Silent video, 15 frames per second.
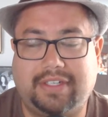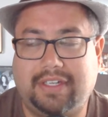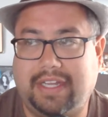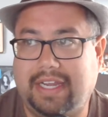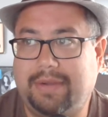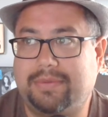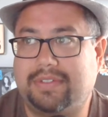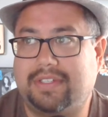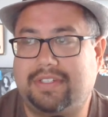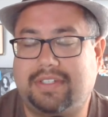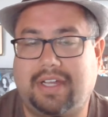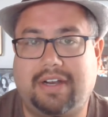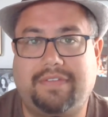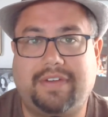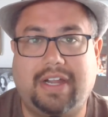He was the
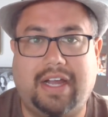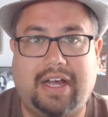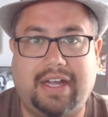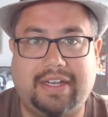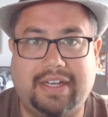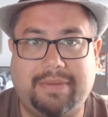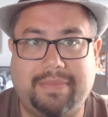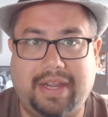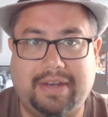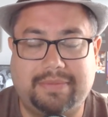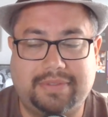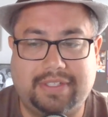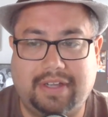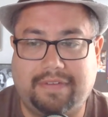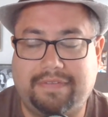son of God. He made
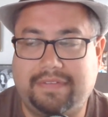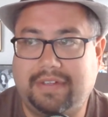himself,